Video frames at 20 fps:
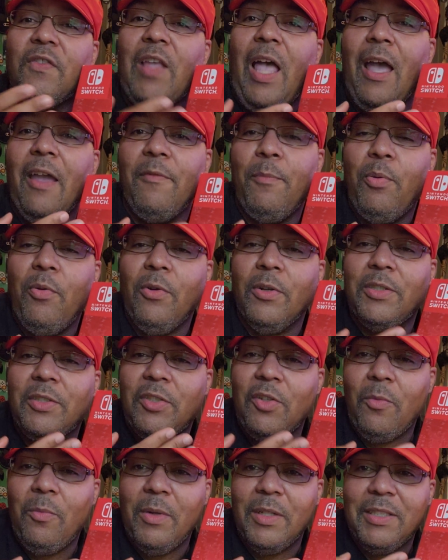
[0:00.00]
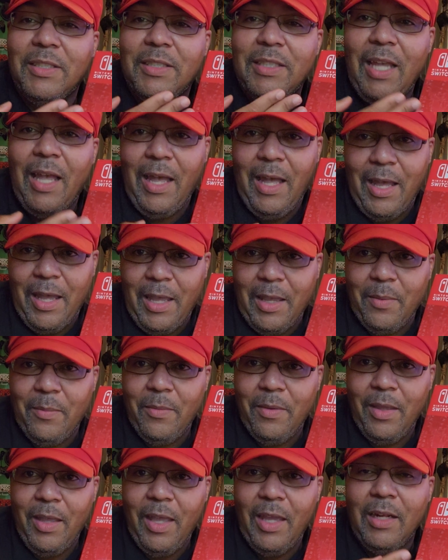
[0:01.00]
I've poured so much
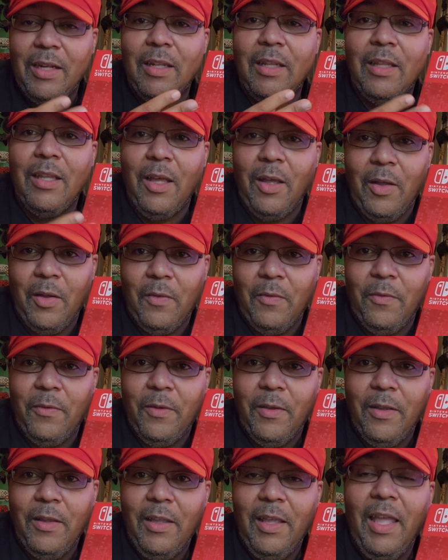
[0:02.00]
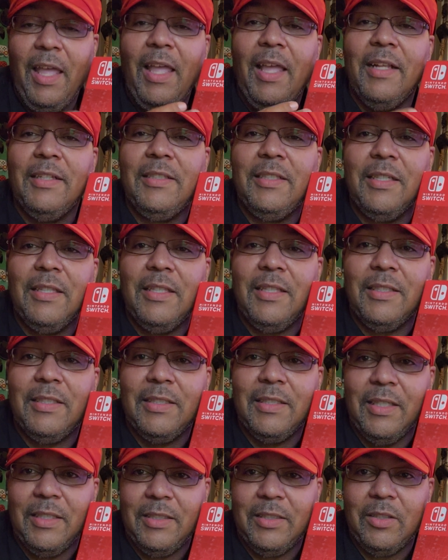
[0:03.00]
time and love into this
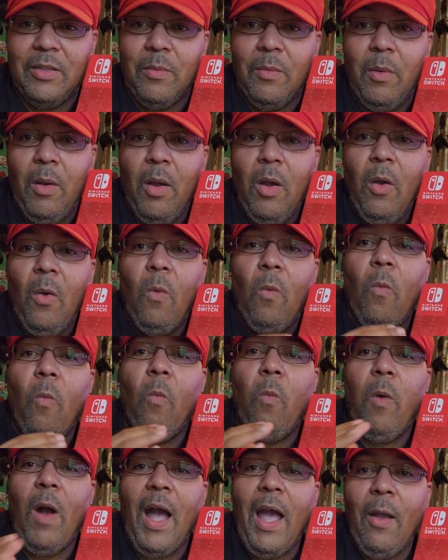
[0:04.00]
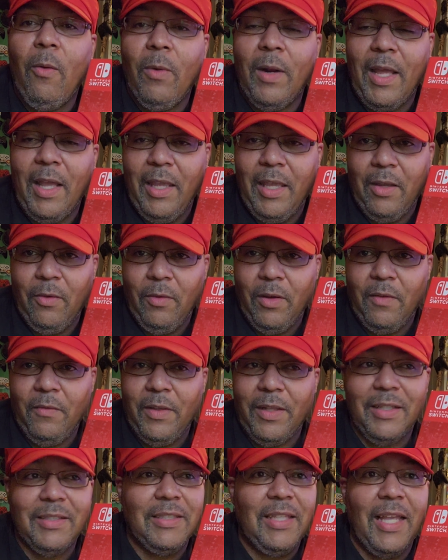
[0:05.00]
system. Why would I get rid of
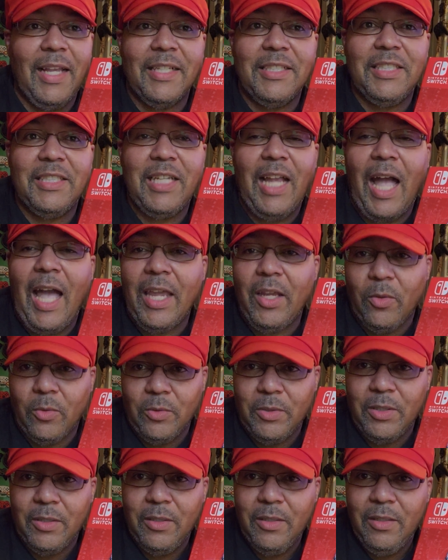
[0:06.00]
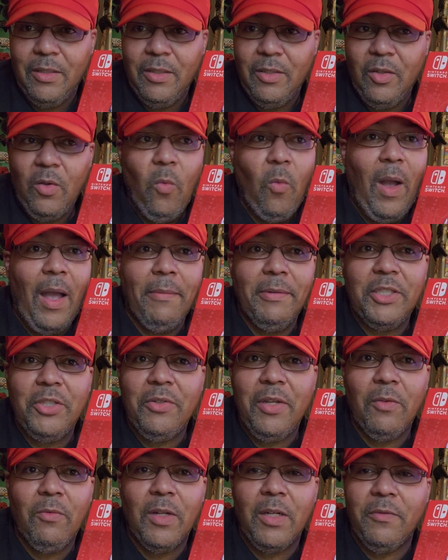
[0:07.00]
it? It's like a child. Why would you
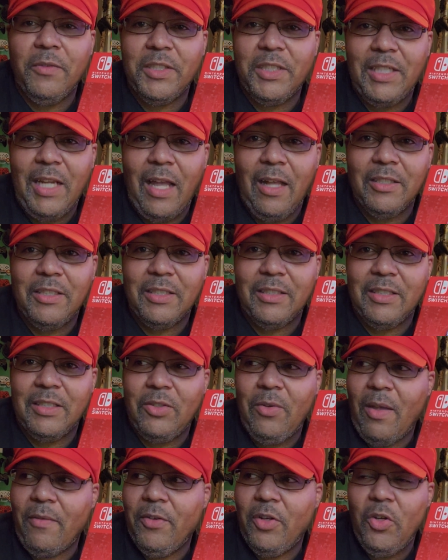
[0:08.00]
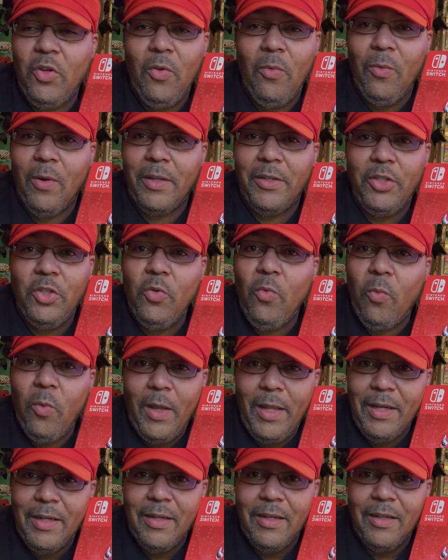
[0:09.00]
get rid of a child just because you have a new one? You
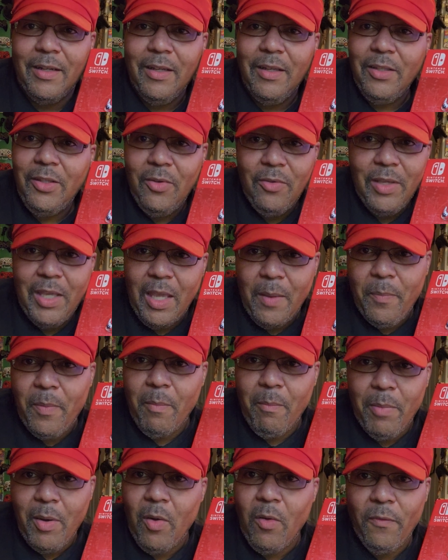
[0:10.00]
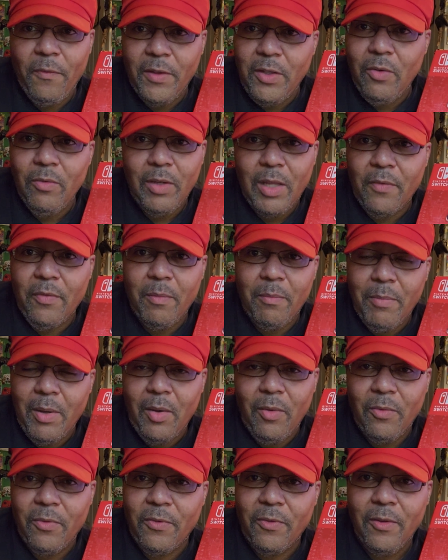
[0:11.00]
wouldn't. You keep them both and you love them
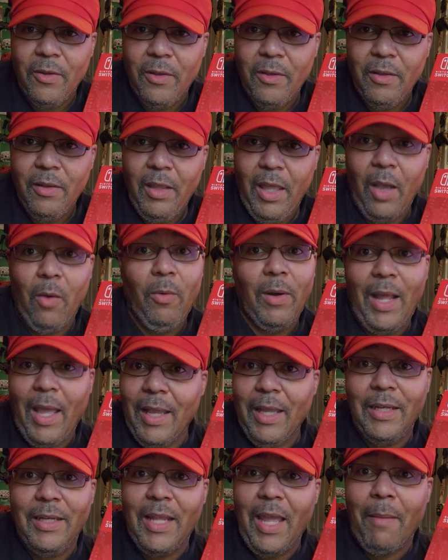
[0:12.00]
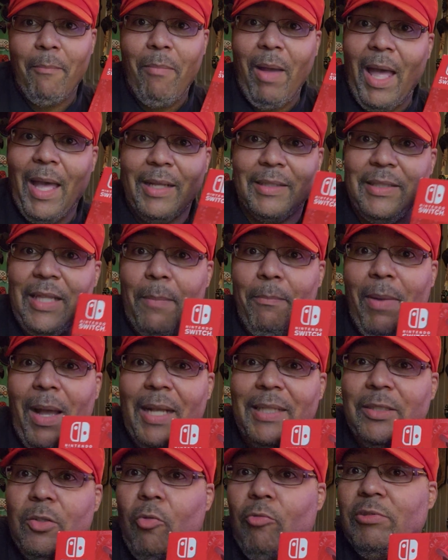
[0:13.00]
both. And when I get that box
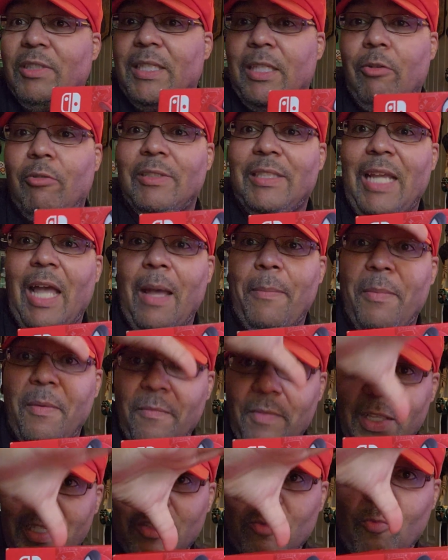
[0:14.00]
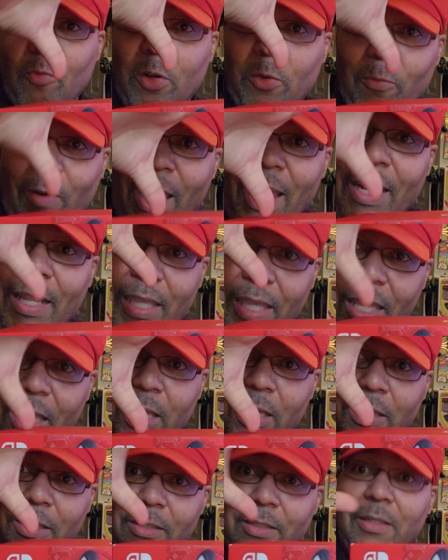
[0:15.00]
going to sit on top of this one right
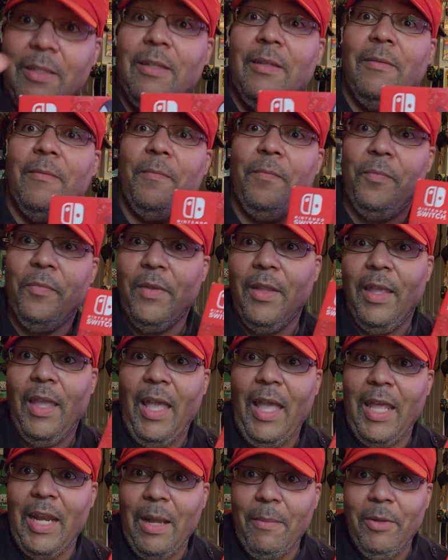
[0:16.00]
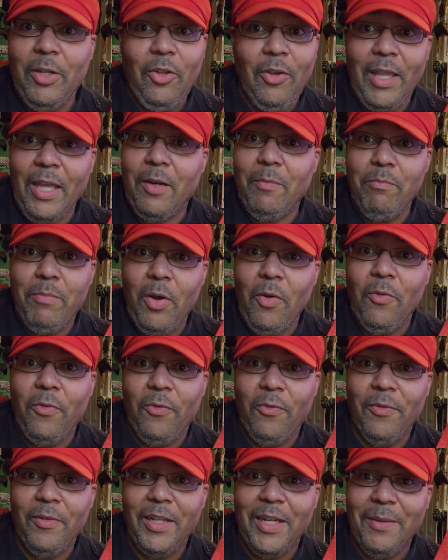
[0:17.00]
here. And I'm going to look at them
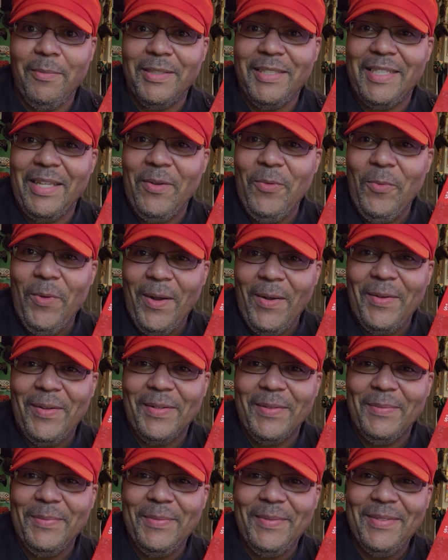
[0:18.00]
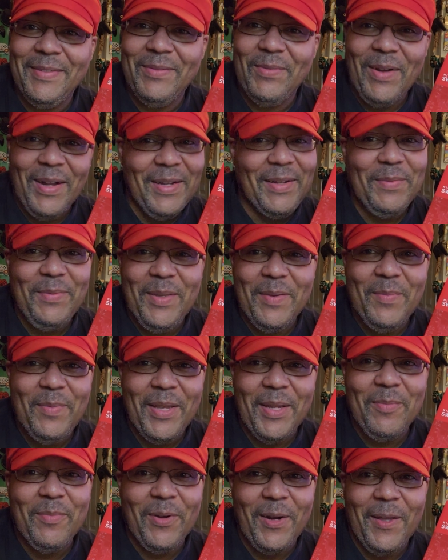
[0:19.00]
both. And I'm going to say, welcome. Welcome, your
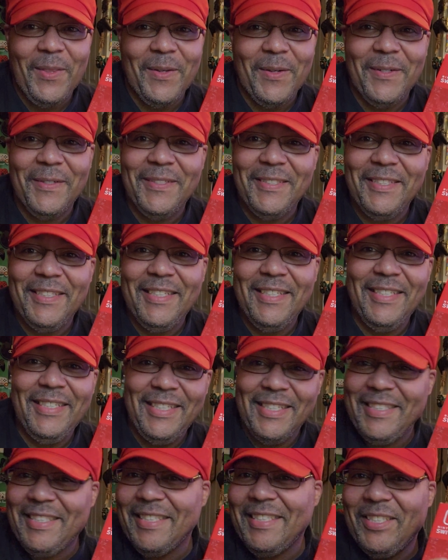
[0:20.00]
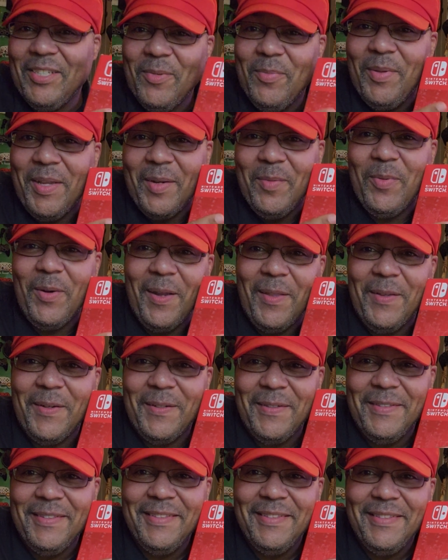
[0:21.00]
big brother. This is your big brother.